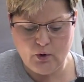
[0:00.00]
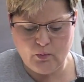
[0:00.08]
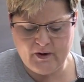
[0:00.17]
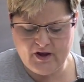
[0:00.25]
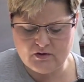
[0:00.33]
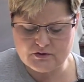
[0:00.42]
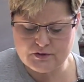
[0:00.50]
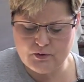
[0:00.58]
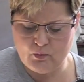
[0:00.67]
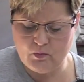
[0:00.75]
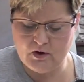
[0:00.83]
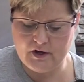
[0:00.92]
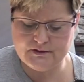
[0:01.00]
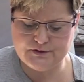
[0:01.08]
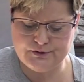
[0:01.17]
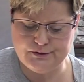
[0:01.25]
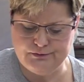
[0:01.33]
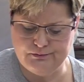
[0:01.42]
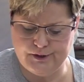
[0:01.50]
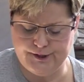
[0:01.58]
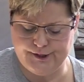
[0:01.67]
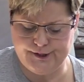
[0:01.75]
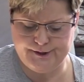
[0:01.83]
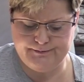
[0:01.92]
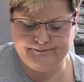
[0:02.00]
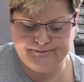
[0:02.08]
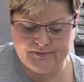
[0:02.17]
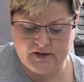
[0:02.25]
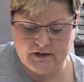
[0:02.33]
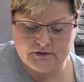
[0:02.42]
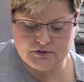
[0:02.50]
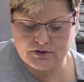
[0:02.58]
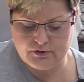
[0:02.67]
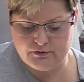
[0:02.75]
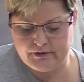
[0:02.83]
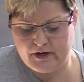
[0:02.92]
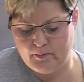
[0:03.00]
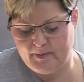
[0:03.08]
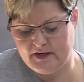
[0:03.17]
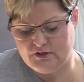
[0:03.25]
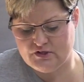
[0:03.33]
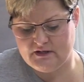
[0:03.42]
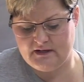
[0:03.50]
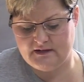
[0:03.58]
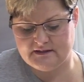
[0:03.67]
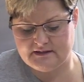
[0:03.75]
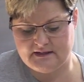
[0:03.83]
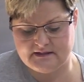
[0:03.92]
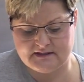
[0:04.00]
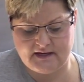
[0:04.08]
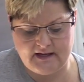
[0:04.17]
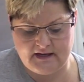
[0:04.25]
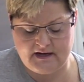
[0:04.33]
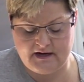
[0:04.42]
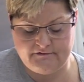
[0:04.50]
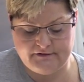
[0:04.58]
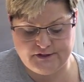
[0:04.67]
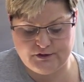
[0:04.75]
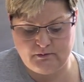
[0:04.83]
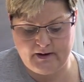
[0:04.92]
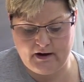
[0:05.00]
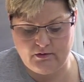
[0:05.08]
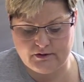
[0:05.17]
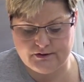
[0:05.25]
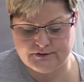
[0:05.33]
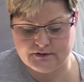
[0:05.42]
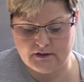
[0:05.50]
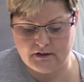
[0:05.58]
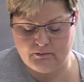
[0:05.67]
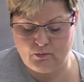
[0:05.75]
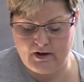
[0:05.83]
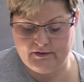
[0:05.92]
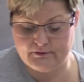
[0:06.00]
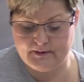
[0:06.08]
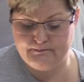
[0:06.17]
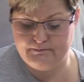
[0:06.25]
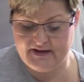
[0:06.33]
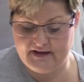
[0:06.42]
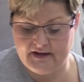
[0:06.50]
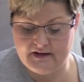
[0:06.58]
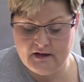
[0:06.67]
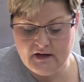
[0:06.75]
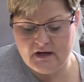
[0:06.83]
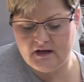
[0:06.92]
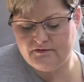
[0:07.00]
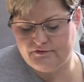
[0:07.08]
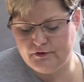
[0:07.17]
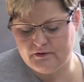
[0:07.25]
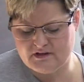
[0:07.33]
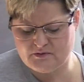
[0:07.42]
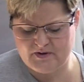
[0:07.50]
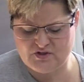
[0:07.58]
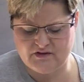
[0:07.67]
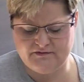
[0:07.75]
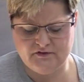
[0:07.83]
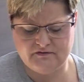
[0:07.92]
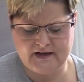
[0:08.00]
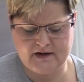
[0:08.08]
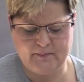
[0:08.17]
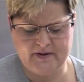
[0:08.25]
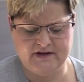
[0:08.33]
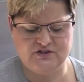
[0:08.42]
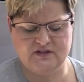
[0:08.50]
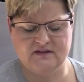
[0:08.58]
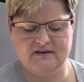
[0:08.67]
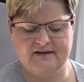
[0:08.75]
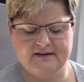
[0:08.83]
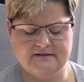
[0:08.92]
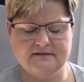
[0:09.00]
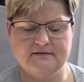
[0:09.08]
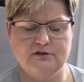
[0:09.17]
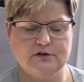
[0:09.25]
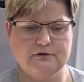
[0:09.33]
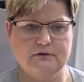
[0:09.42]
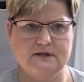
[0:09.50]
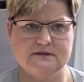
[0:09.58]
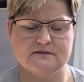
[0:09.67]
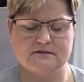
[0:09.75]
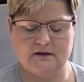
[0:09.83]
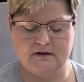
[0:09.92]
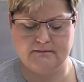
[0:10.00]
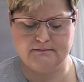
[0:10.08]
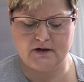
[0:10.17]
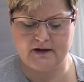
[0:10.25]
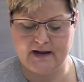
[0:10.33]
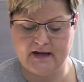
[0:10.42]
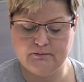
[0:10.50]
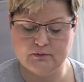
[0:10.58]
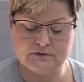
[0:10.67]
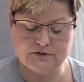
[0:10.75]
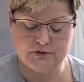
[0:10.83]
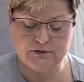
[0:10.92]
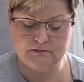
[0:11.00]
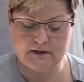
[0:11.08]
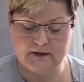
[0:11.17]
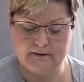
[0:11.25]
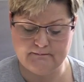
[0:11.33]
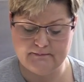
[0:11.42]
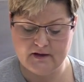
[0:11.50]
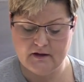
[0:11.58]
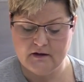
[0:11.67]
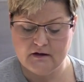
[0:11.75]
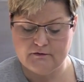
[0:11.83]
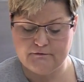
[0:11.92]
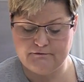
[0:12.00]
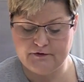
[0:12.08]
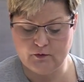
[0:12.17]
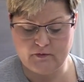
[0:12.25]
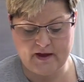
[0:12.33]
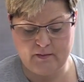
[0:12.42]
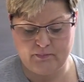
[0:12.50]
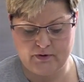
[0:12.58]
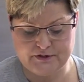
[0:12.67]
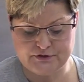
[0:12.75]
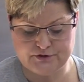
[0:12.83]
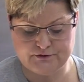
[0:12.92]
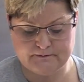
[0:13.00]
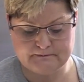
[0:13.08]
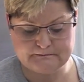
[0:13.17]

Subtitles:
We also want to turn our patient and assess skin every 2 hours while they're in bed. Especially if you've got a patient that is not able to feel that pressure.